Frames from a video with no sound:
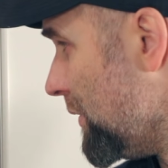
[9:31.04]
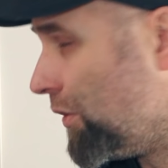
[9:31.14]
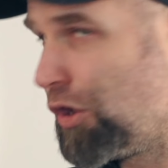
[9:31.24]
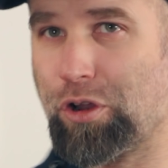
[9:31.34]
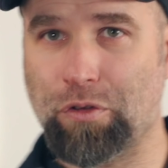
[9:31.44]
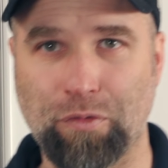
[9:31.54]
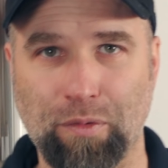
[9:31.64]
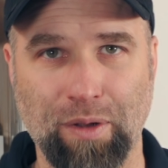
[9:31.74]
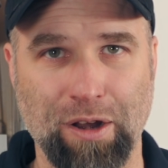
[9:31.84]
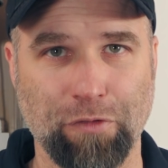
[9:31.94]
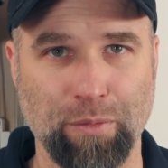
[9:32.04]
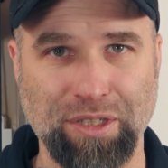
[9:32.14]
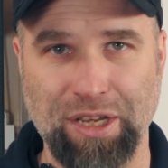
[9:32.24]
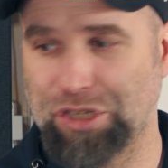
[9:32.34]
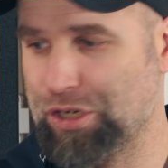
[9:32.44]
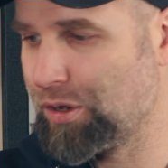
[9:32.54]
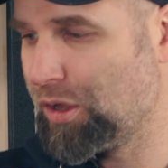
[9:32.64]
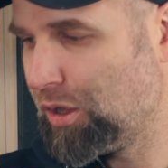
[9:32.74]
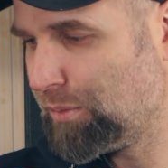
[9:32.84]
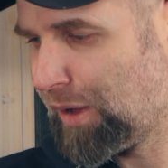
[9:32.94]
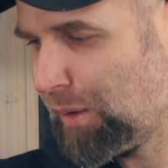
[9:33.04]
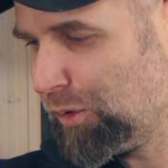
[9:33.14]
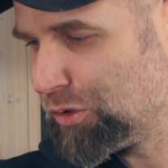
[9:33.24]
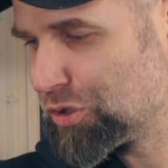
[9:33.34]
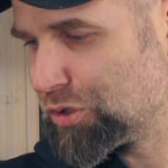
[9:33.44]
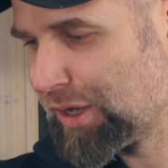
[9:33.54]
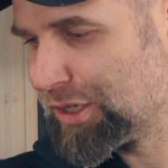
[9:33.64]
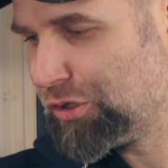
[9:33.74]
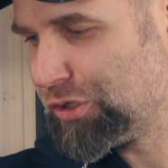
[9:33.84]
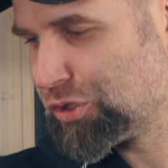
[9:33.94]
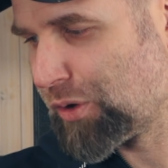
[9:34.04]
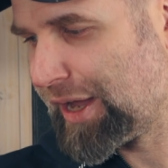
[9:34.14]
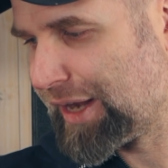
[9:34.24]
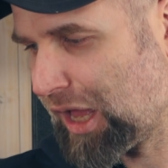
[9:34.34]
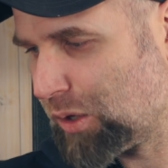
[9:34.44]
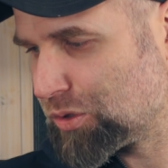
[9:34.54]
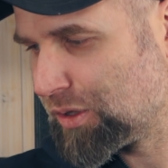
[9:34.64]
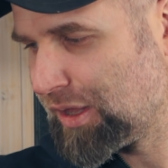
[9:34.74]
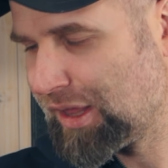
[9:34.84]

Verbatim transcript: a lot of like fermentation bubbles, so I could try it out.